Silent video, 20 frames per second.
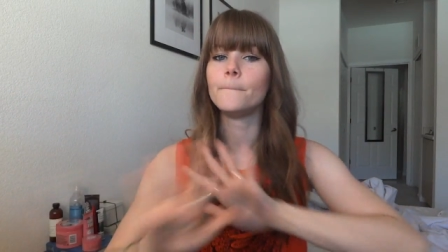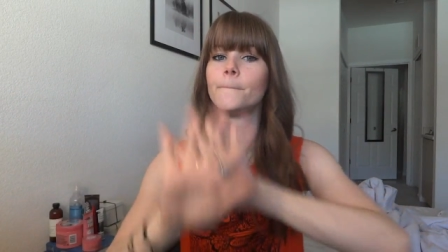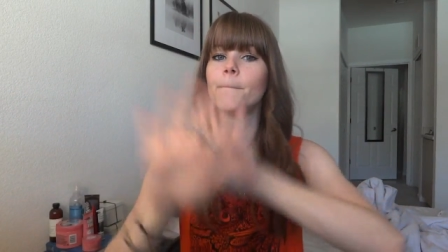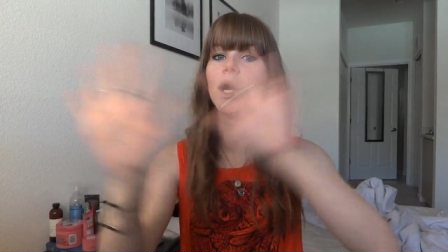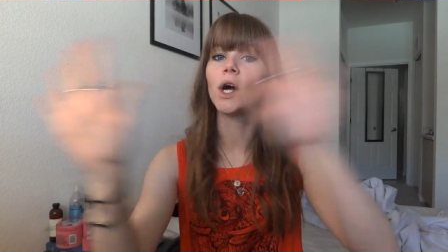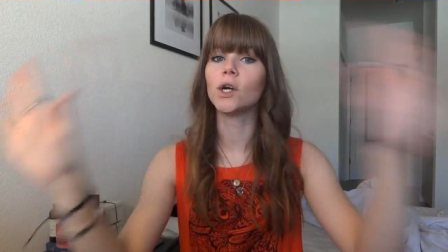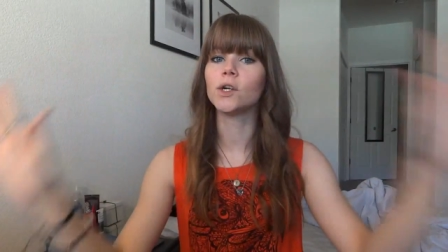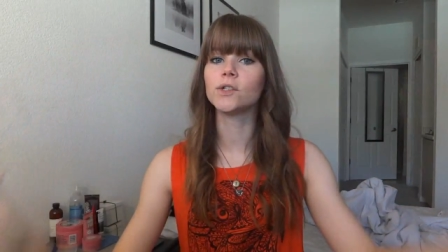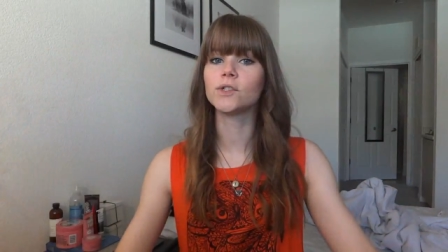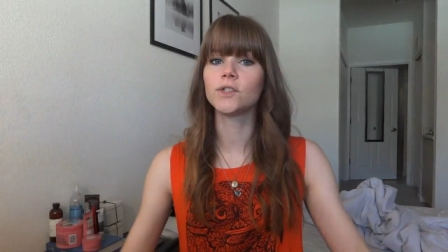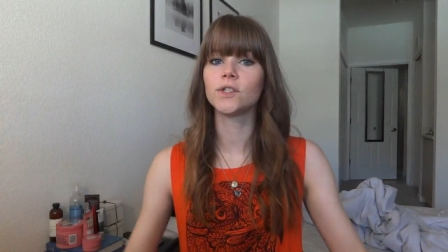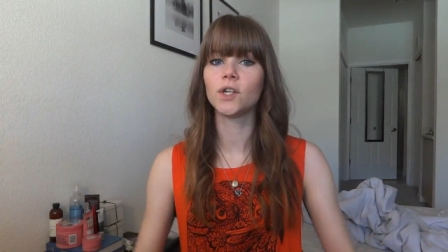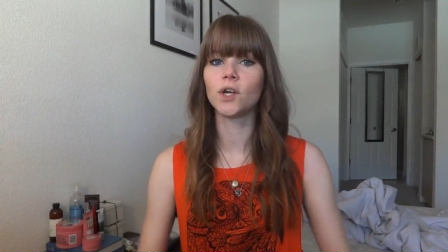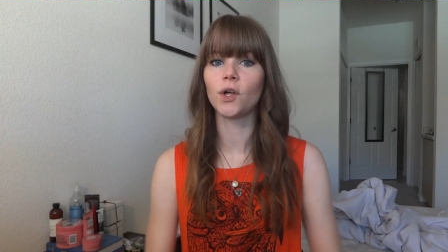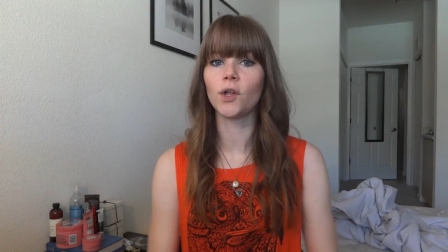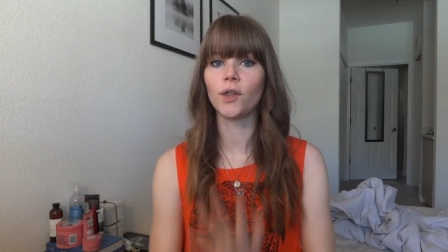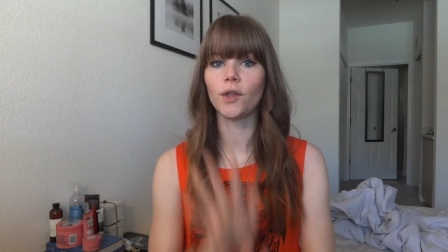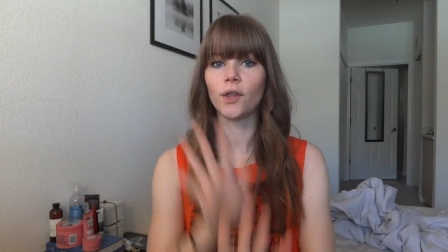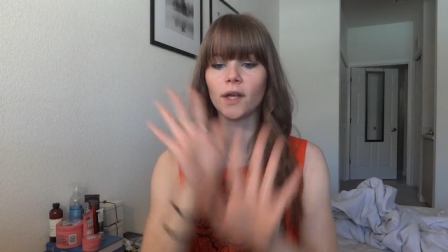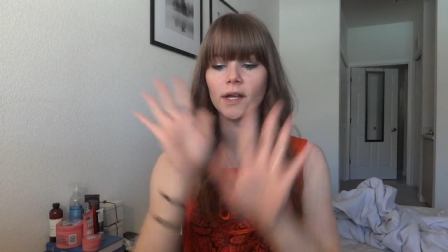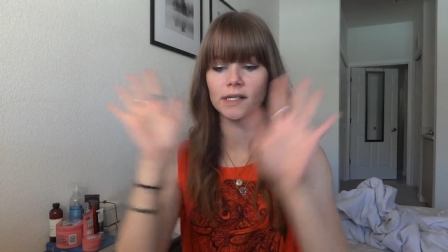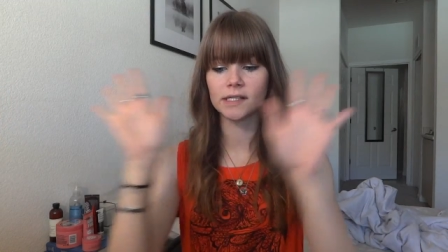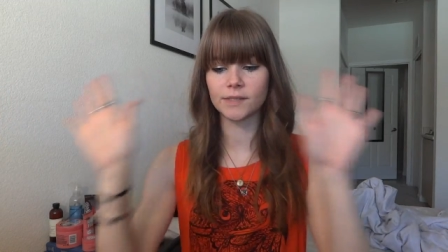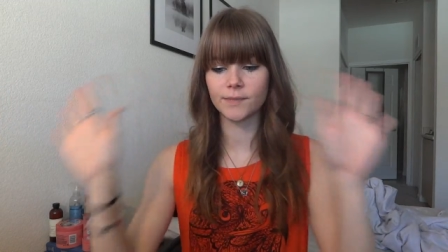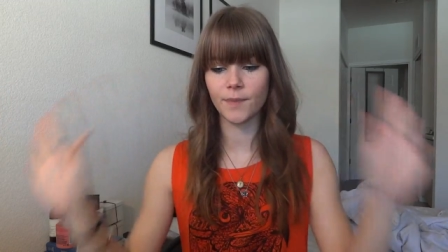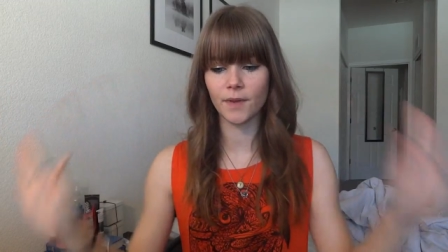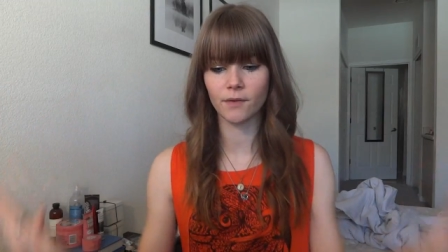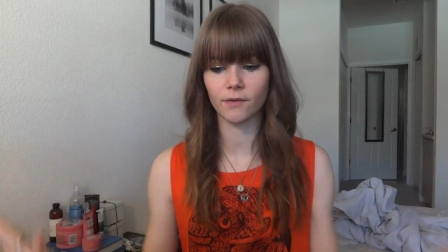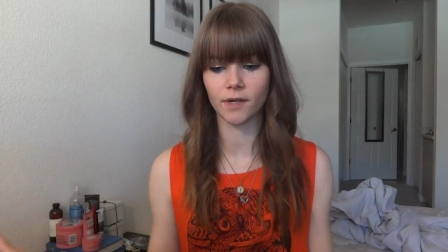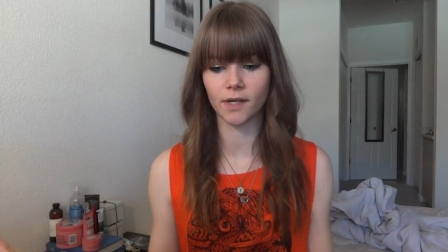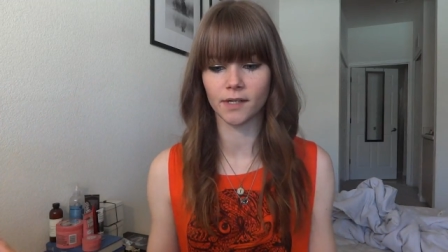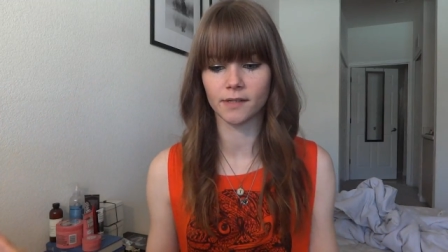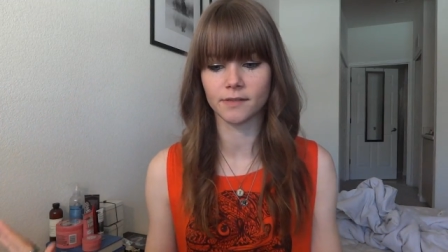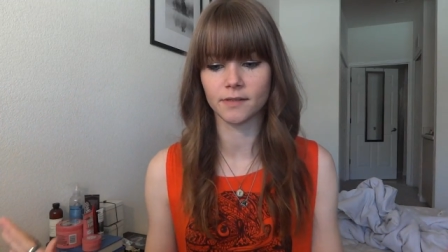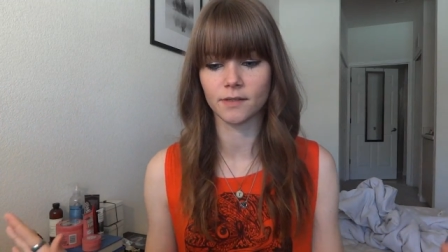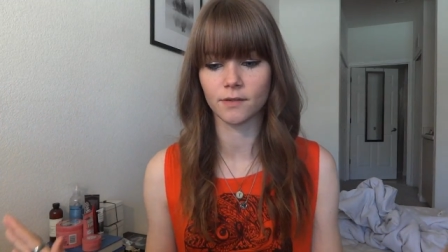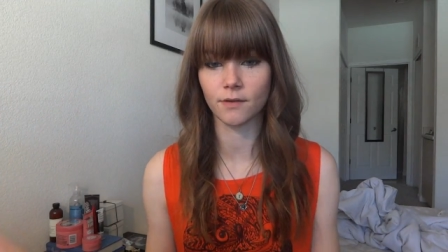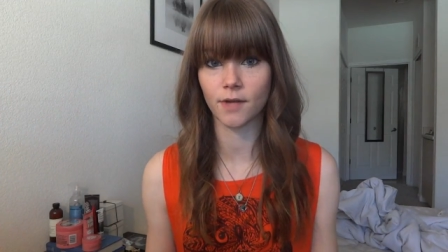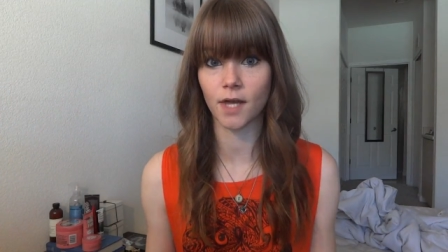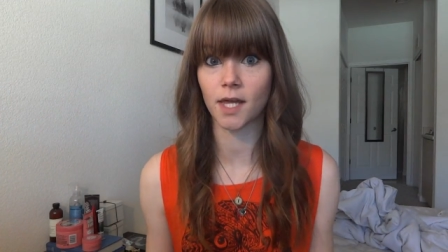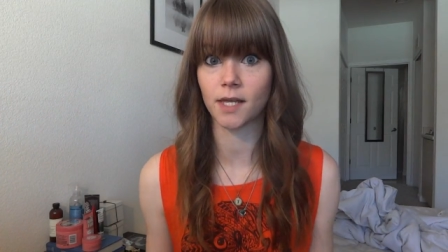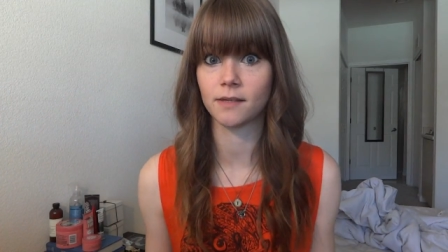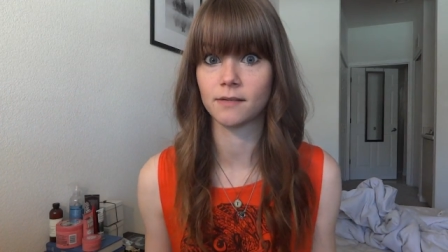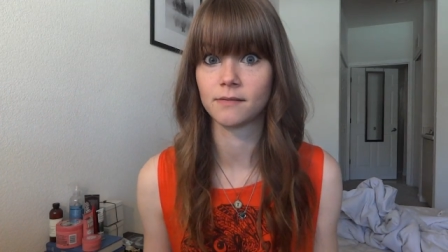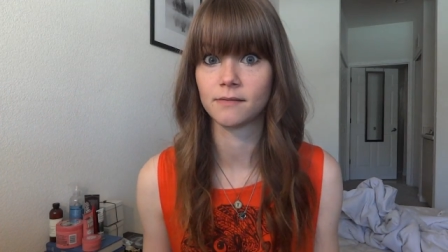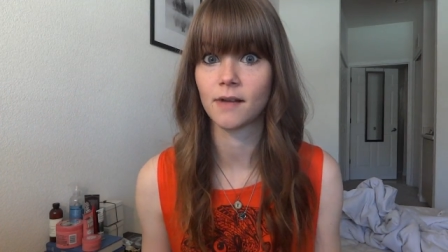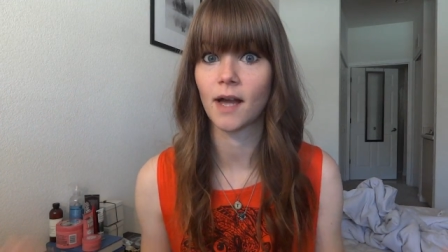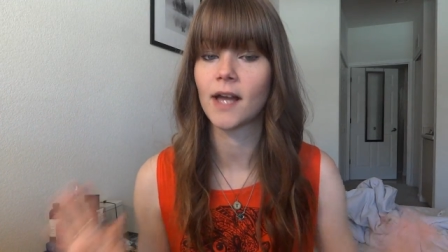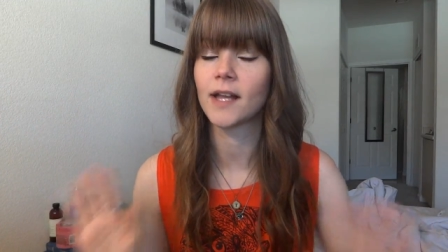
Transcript: personal experience okay